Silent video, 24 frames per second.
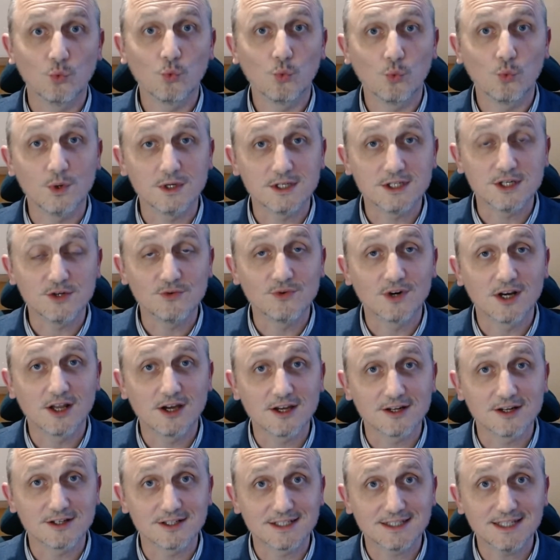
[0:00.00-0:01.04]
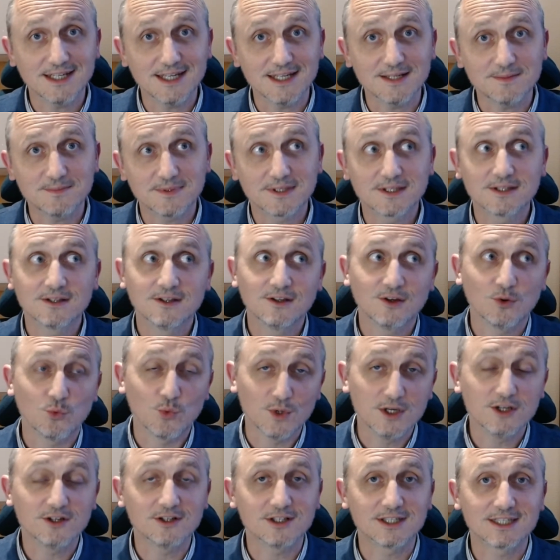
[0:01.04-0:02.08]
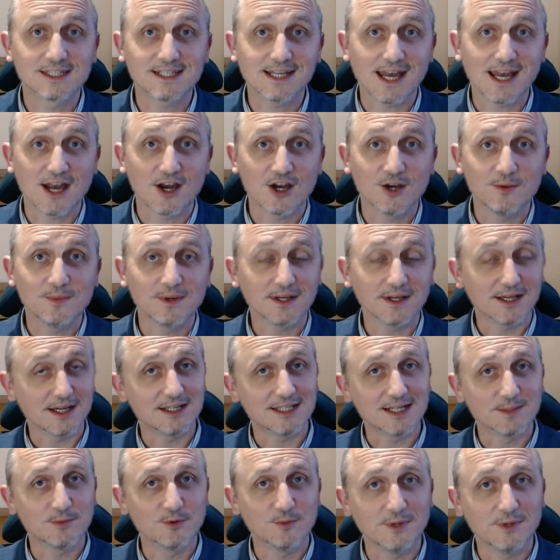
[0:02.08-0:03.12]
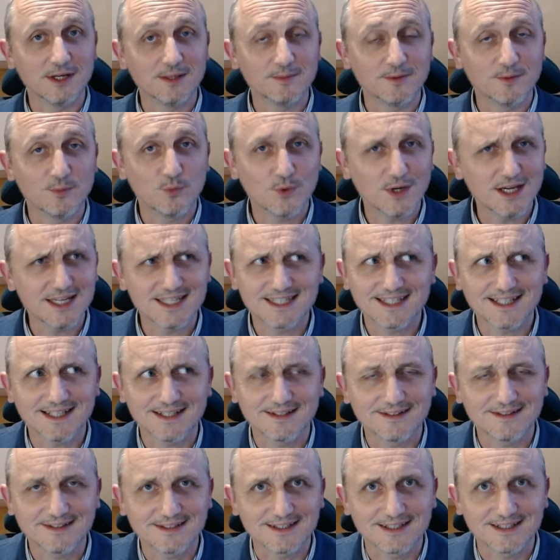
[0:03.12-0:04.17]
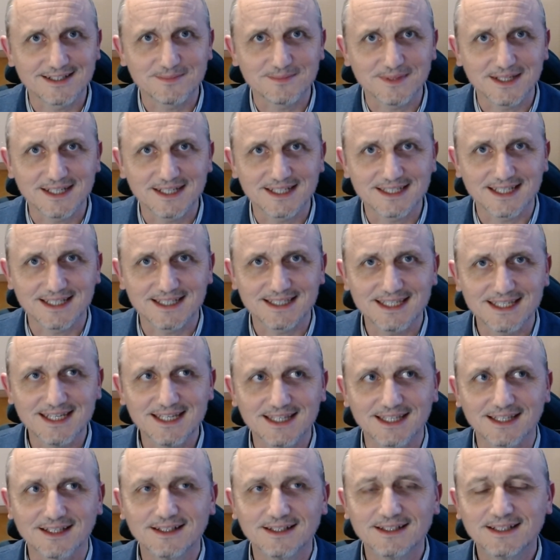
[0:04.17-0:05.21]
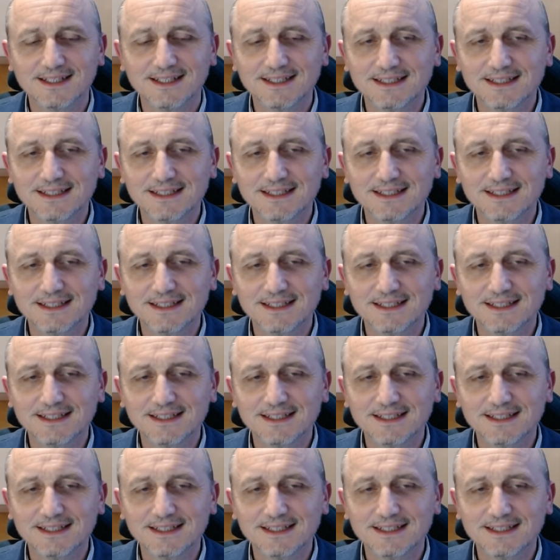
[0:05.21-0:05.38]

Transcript: which you rely on tips, when you could stay at home and get double minimum wage? That doesn't make sense either.